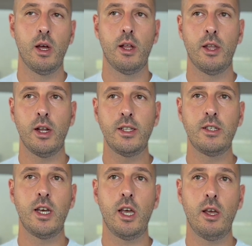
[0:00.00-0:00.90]
Now let's
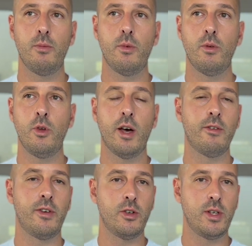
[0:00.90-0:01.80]
say you have a
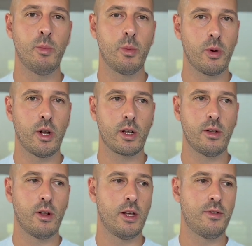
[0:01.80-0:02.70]
very simple product.
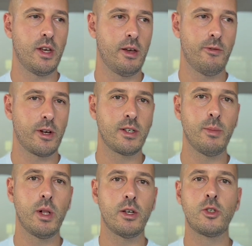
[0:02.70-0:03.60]
Let's say, for
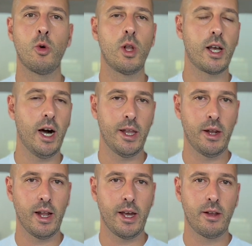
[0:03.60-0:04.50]
example, a solar garden
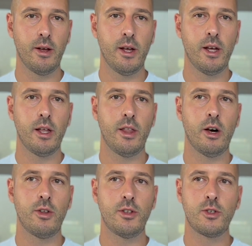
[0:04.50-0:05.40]
light.
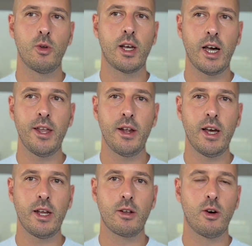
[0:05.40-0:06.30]
Now the solar garden
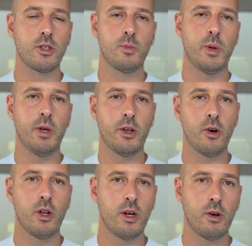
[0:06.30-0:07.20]
light costs maybe $1
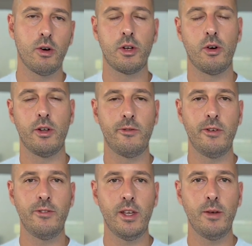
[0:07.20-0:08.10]
or
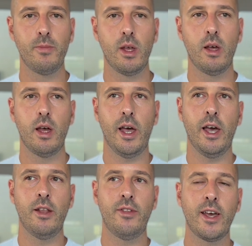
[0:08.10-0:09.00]
$1.50,
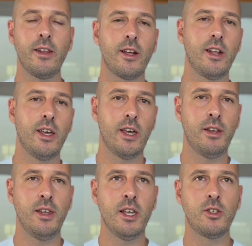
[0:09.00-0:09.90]
and technically it
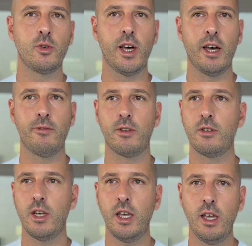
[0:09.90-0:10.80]
needs to have the
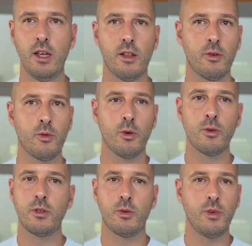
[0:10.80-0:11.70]
CE, the
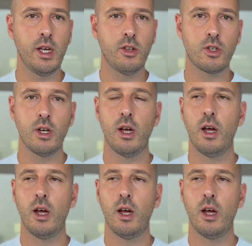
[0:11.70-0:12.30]
RoHS, the REACH,